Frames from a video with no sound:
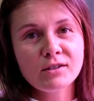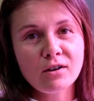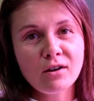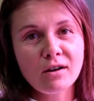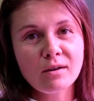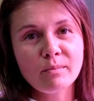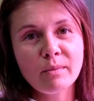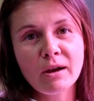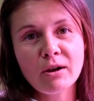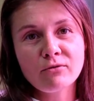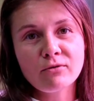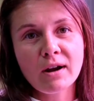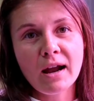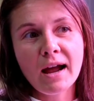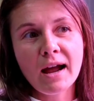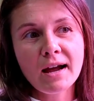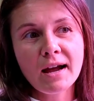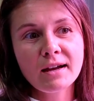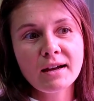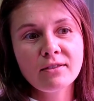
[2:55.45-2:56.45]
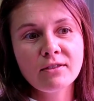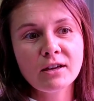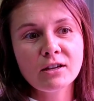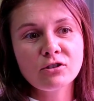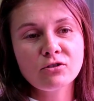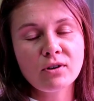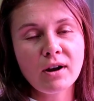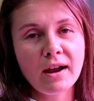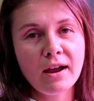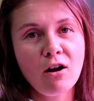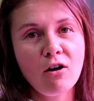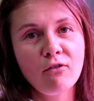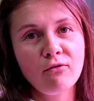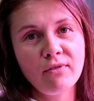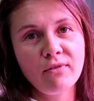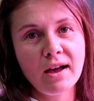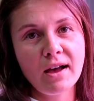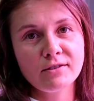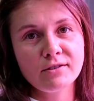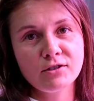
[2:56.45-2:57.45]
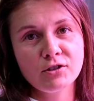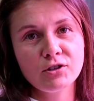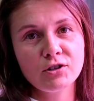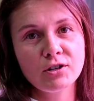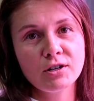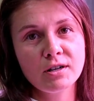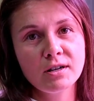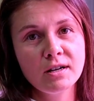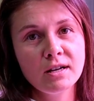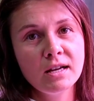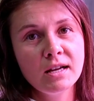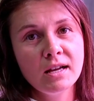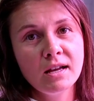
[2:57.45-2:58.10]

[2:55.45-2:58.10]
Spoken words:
on my rack that dry out faster